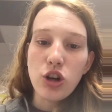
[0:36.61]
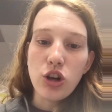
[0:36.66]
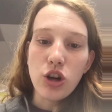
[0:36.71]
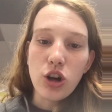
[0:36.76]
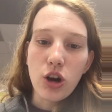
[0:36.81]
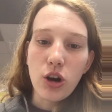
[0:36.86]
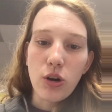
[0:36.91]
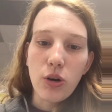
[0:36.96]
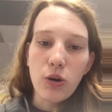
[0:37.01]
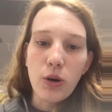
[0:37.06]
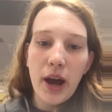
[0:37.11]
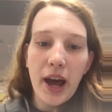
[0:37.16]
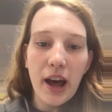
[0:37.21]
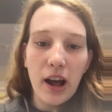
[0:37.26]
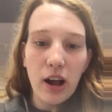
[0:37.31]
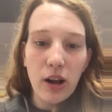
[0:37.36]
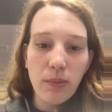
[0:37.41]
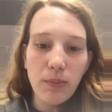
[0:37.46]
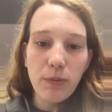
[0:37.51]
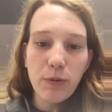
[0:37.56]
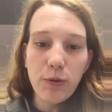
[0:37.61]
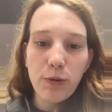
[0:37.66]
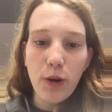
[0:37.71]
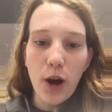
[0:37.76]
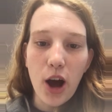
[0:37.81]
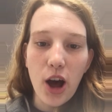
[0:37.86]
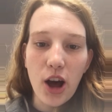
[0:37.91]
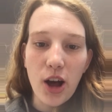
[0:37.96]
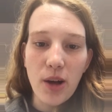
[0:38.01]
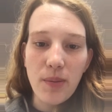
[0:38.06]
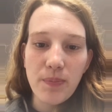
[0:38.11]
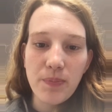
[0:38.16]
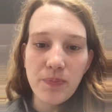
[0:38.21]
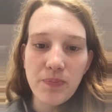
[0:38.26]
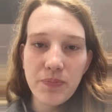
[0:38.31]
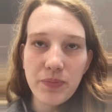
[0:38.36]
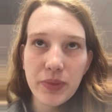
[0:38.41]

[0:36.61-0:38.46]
no help from